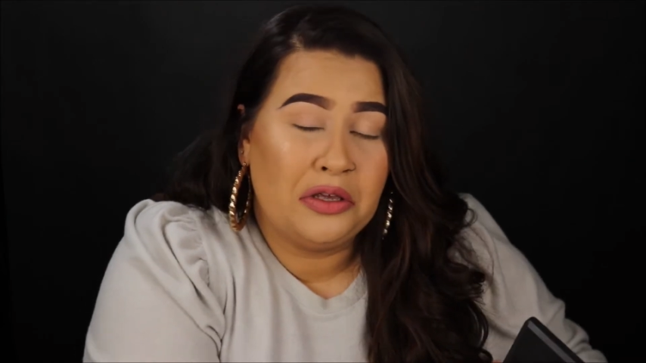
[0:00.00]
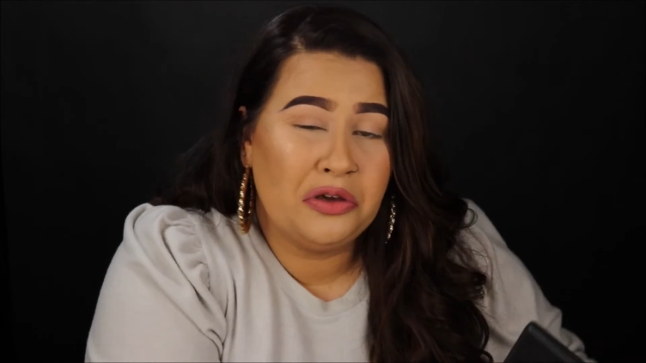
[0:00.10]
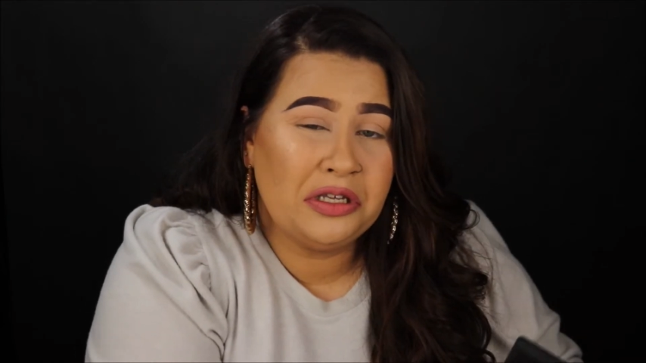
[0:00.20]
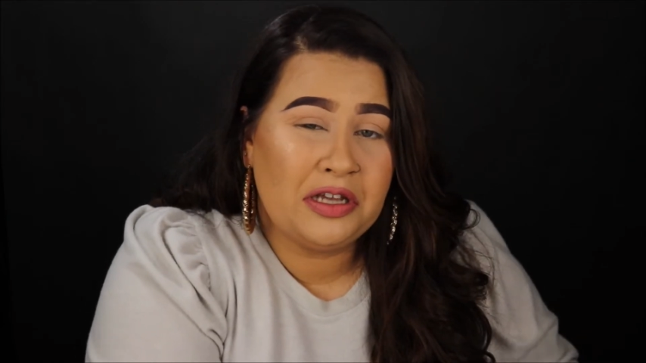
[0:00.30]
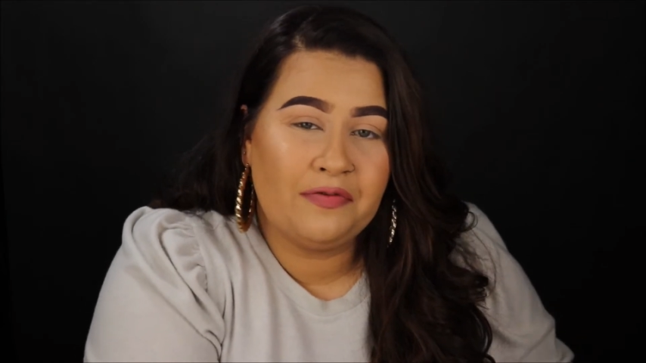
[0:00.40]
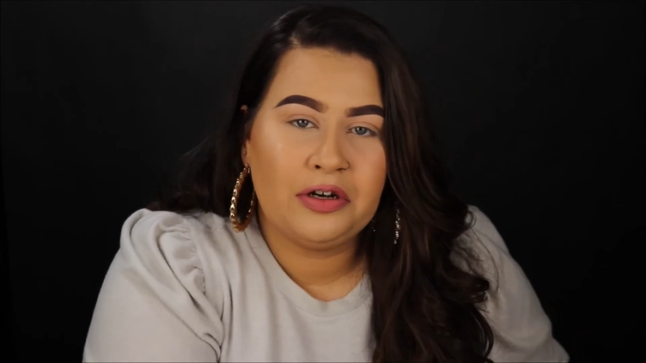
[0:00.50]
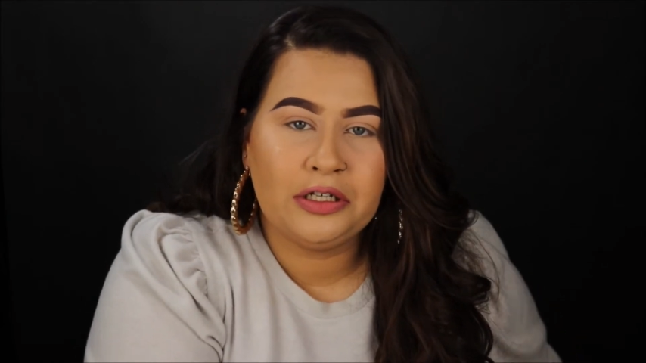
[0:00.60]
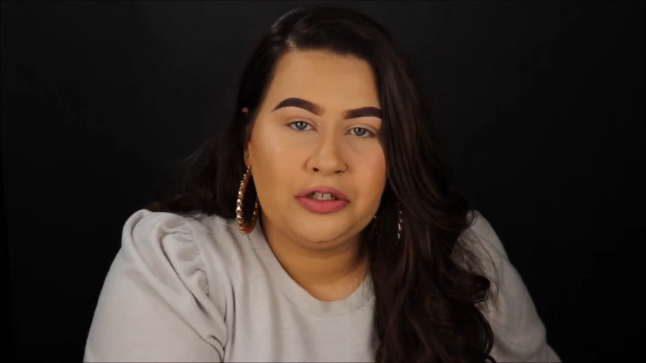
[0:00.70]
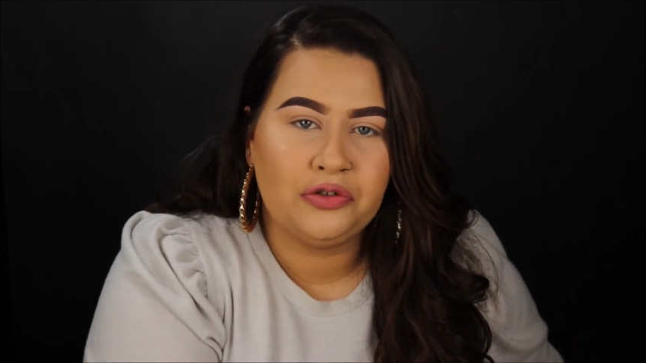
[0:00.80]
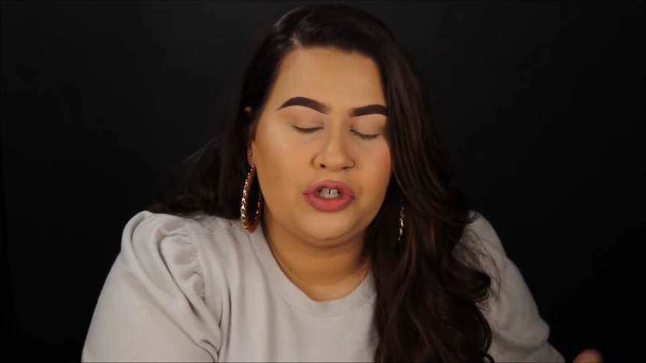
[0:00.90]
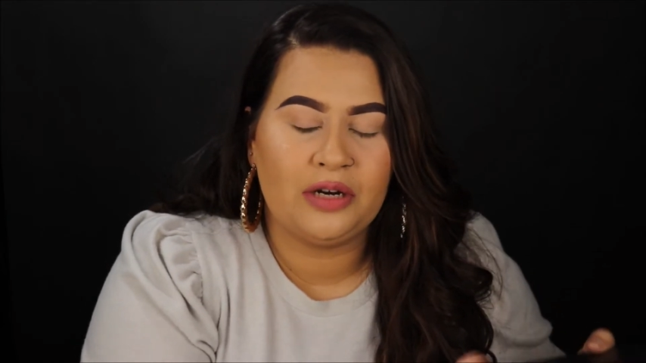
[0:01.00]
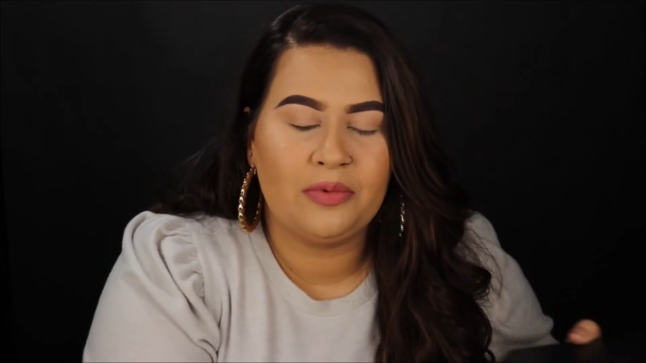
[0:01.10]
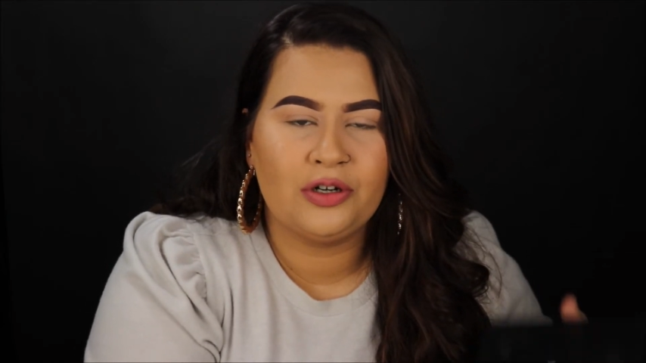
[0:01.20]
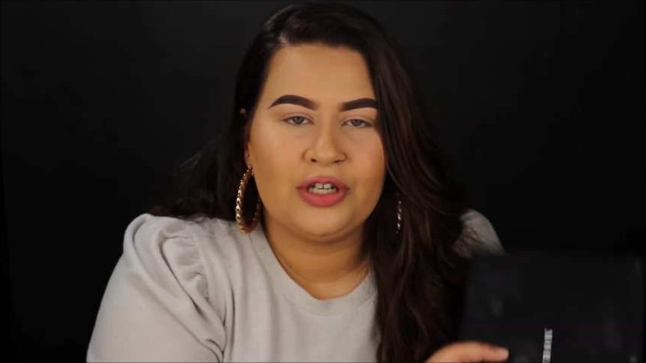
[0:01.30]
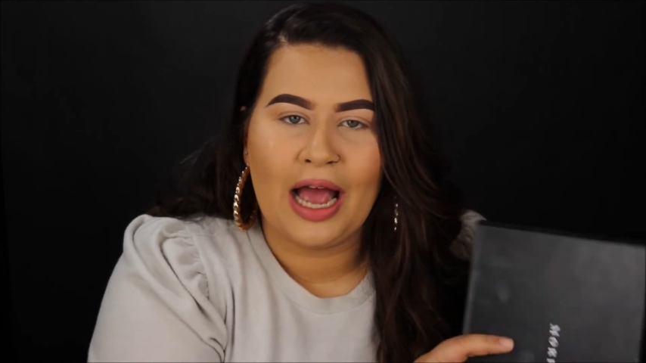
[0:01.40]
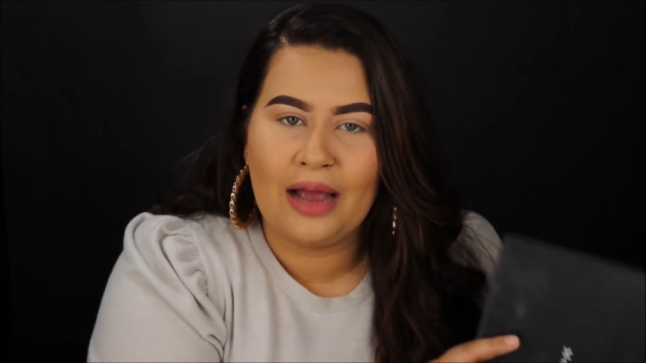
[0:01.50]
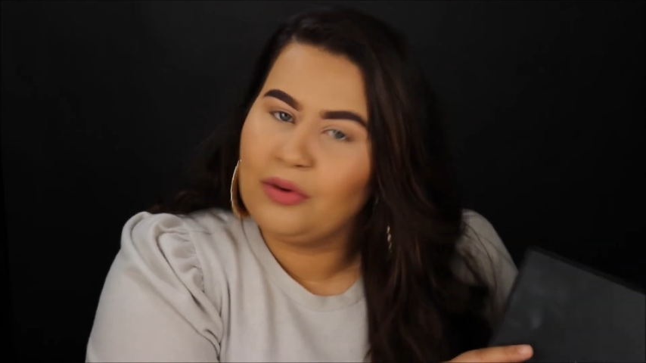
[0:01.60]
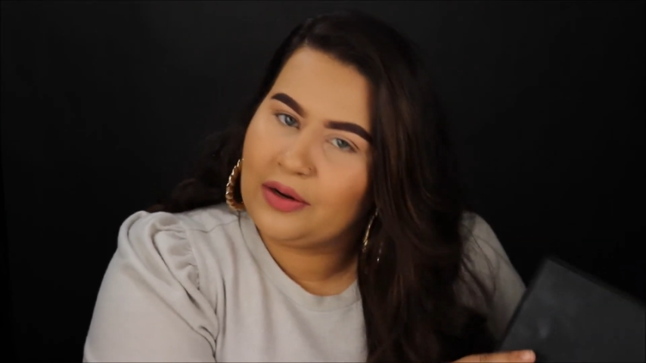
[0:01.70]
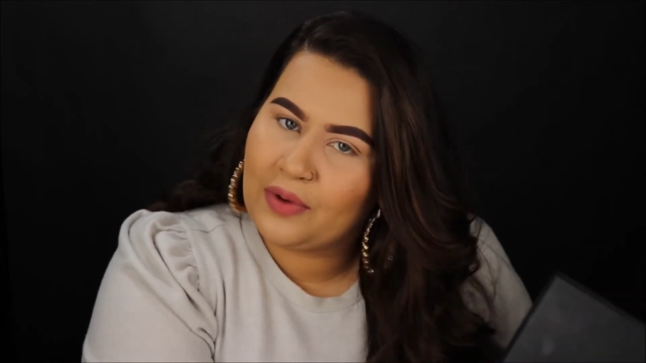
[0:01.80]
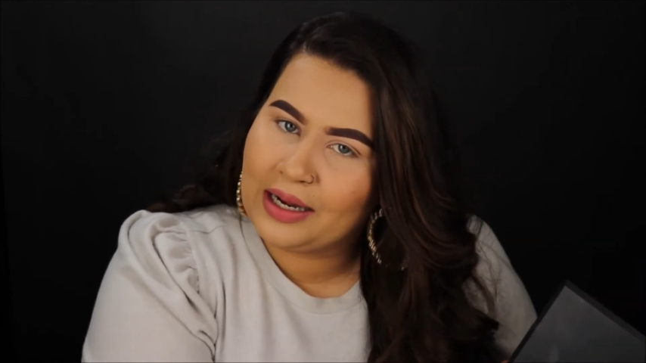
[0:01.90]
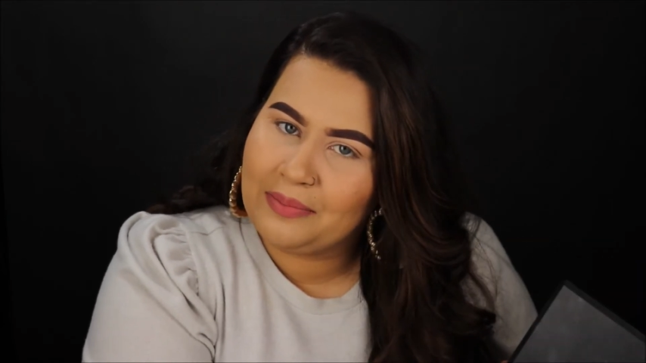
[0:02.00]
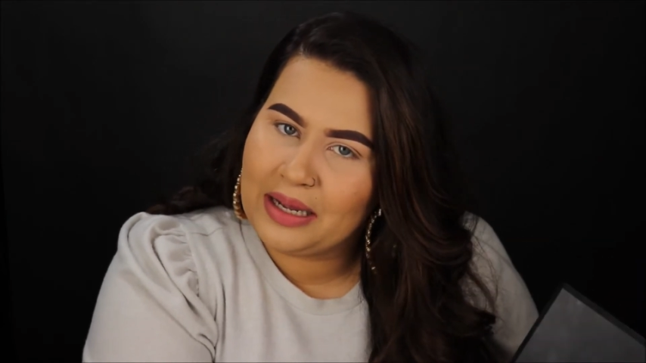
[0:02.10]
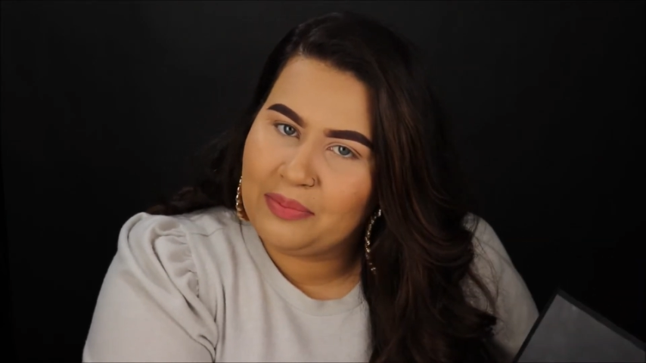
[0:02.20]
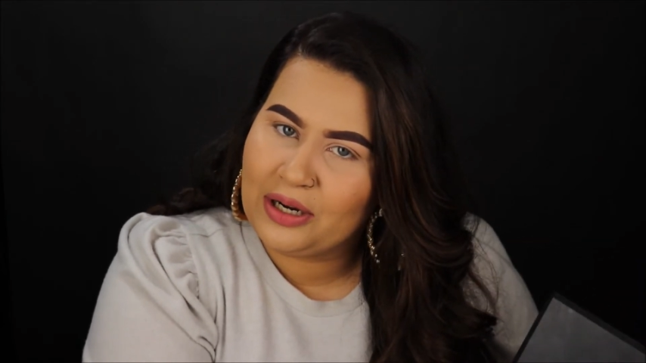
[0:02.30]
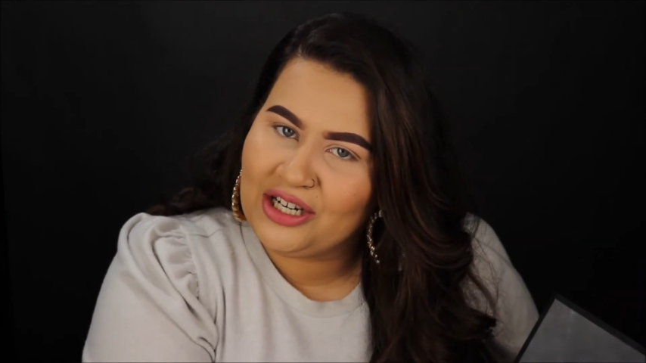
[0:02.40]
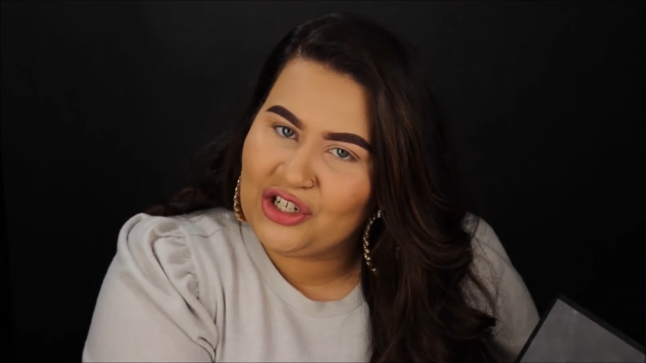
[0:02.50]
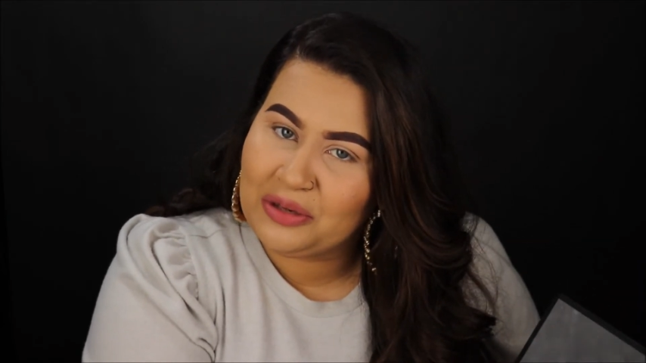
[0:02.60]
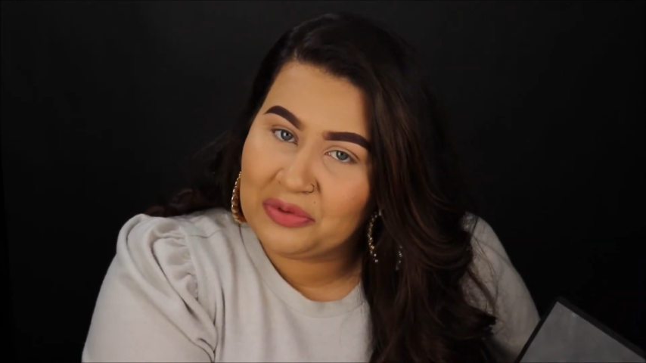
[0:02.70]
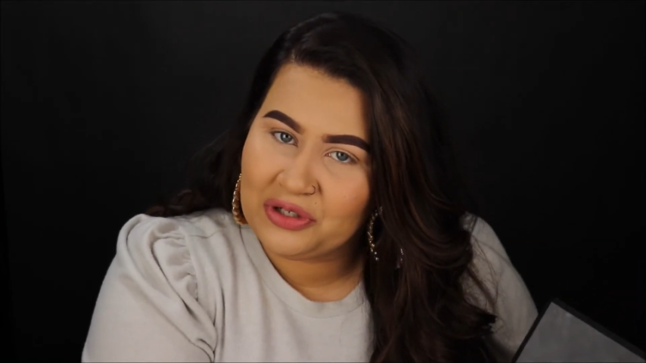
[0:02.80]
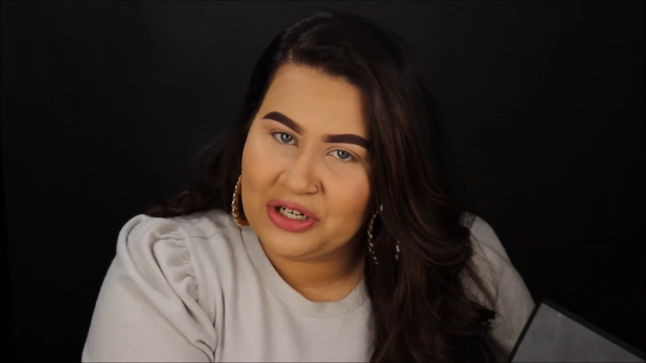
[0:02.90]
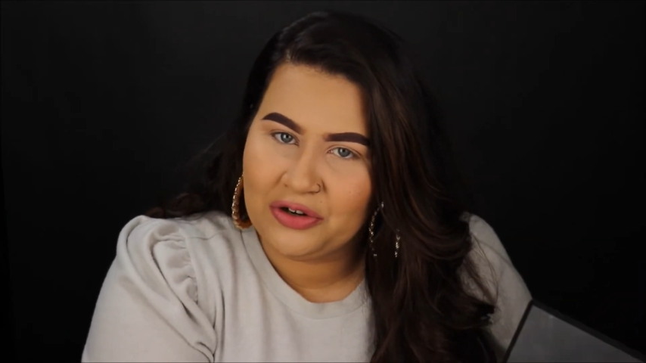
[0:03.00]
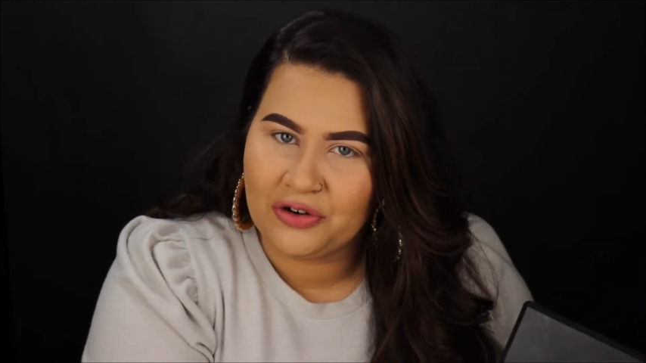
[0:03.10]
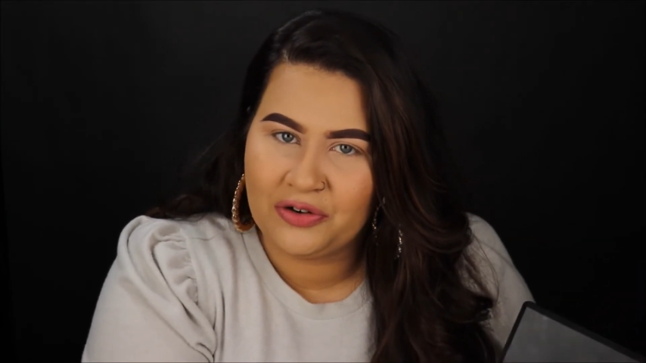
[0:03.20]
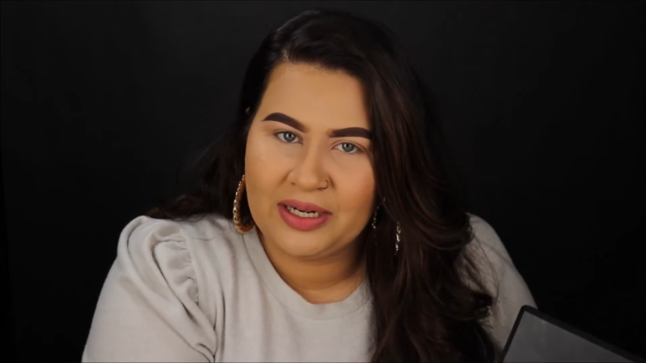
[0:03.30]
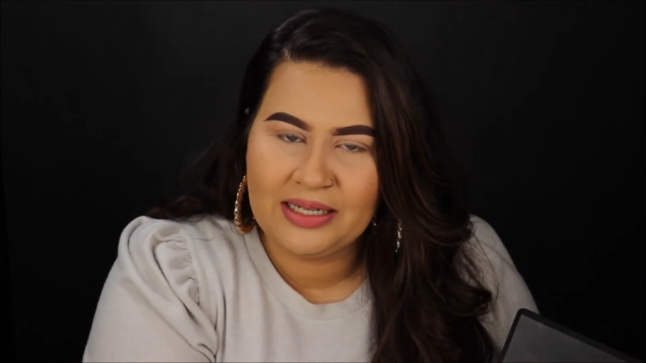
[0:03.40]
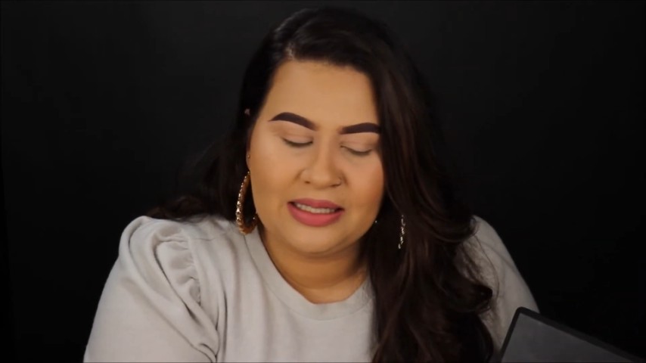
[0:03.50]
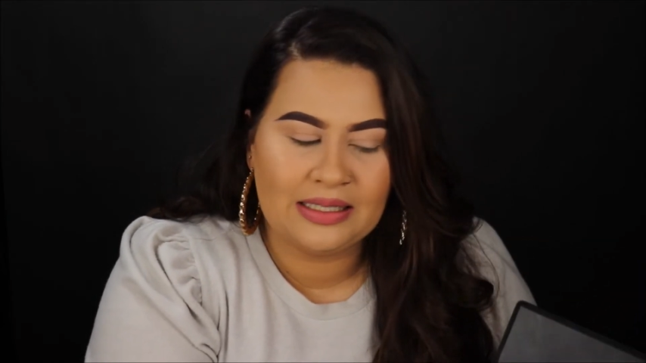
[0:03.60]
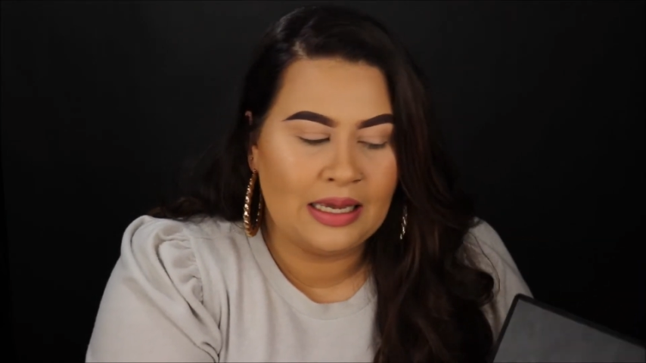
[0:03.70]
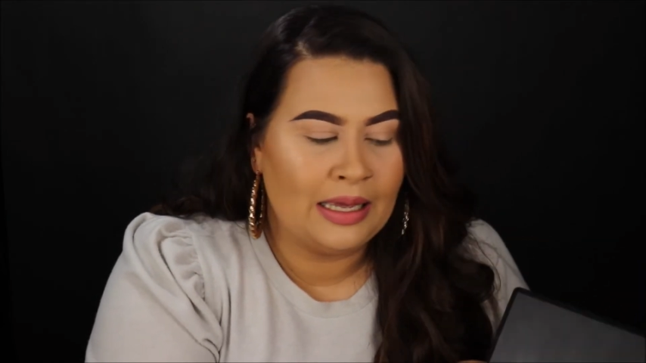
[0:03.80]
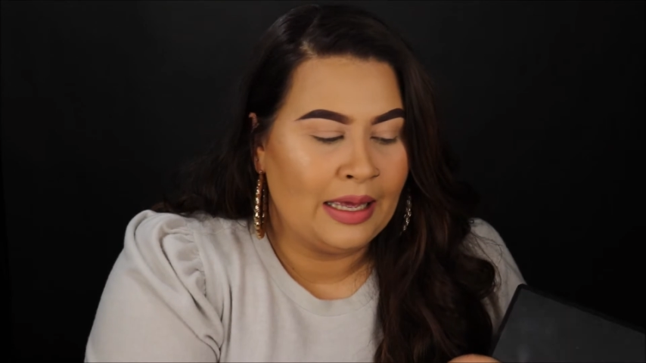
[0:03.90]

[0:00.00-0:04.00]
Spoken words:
You can definitely do shimmers. I wouldn't recommend putting shimmers in your crease.